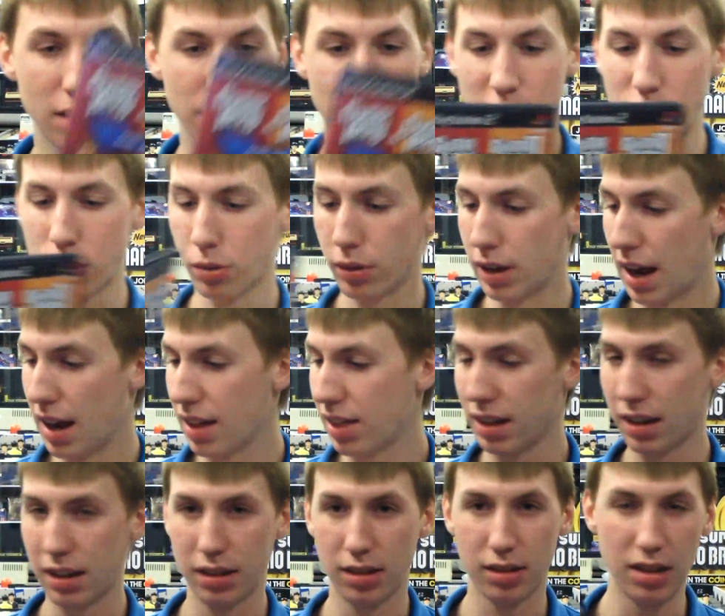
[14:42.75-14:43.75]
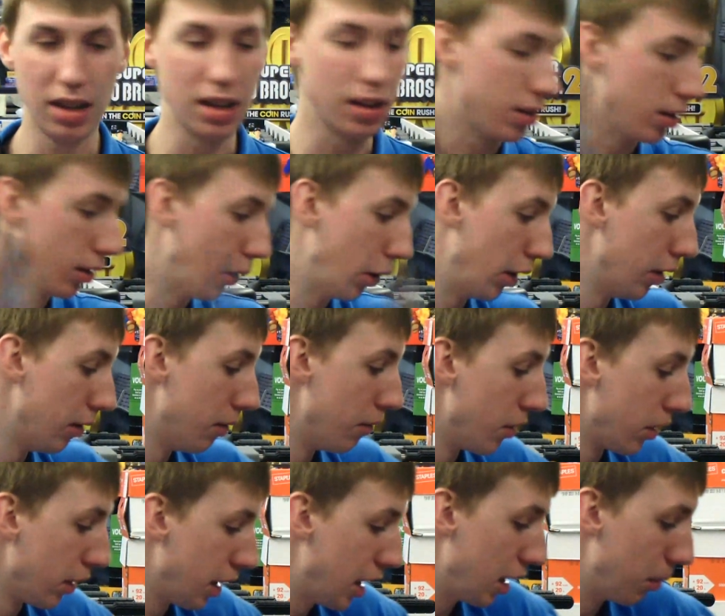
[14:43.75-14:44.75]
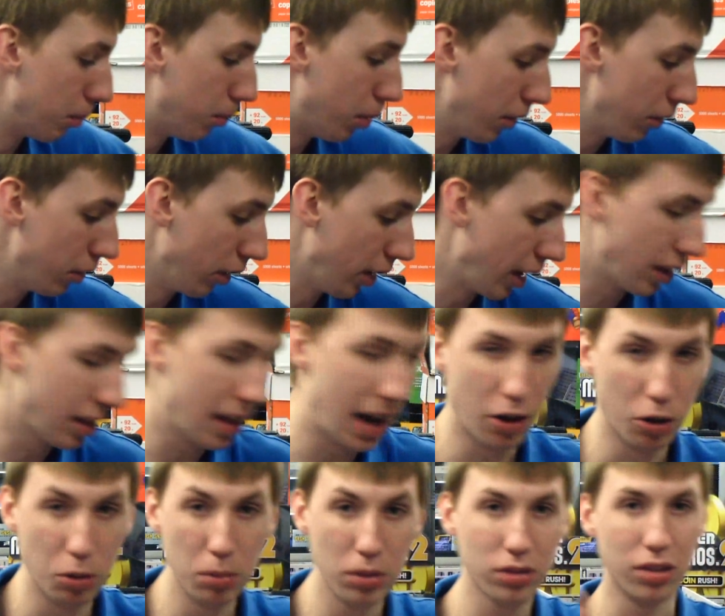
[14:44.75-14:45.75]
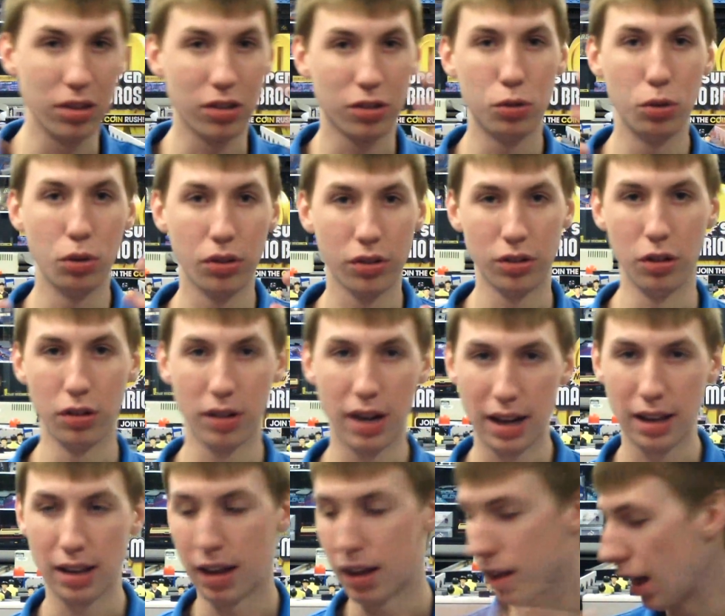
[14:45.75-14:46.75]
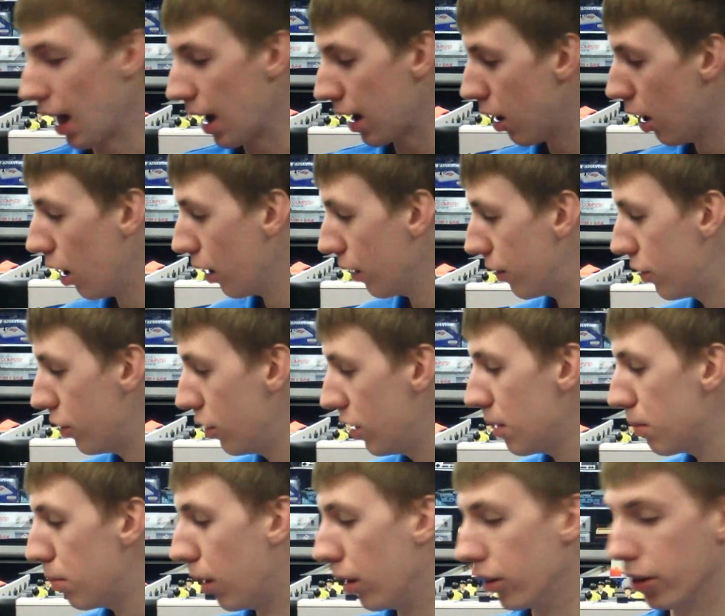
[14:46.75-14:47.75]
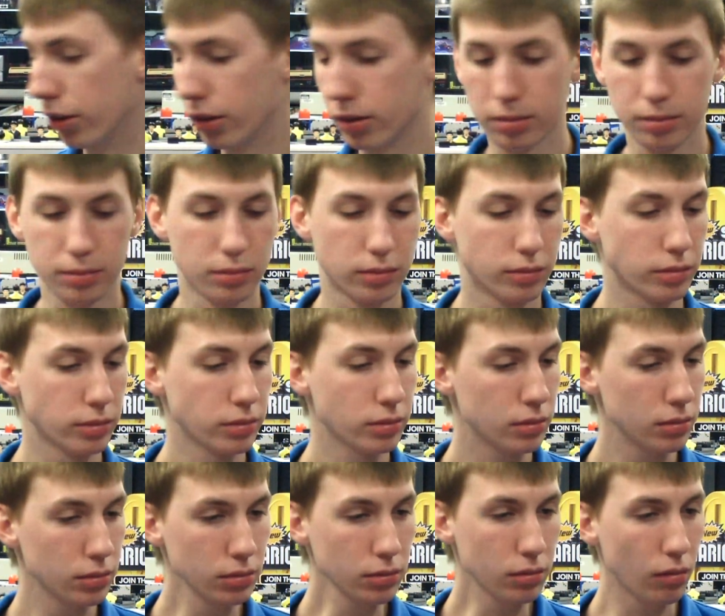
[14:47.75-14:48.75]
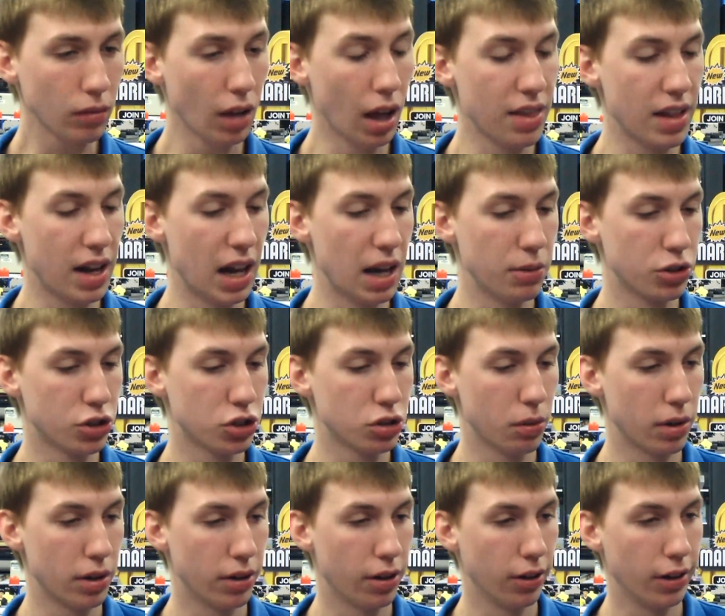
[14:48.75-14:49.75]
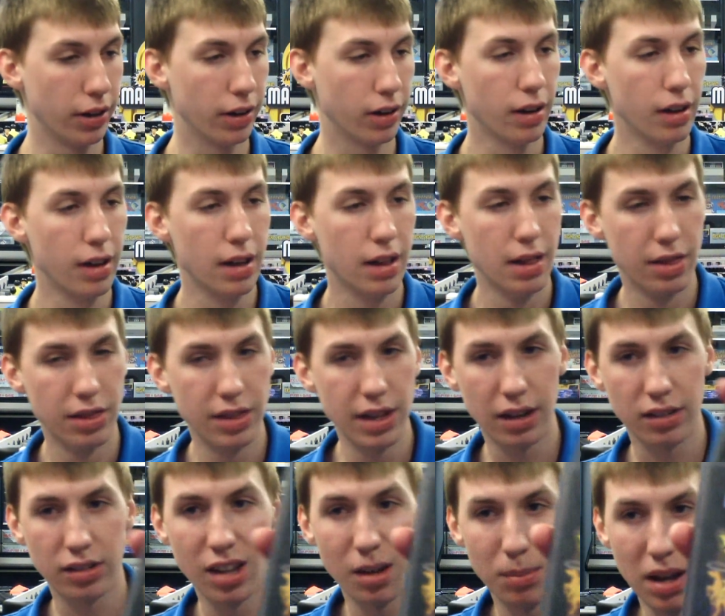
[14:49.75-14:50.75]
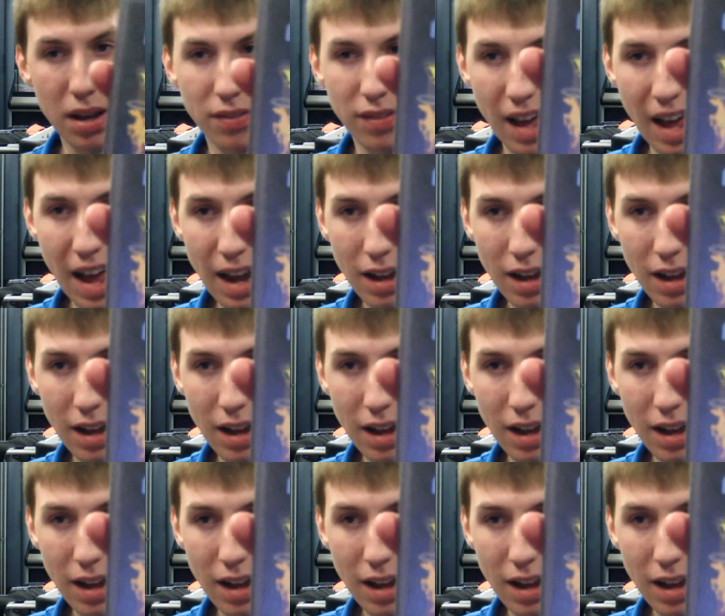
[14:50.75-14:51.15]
individually, I think it's neat to get a bundle like that. Almost as cool as, you know, getting like that Call of Duty bundle that I was showing earlier. Next up, we have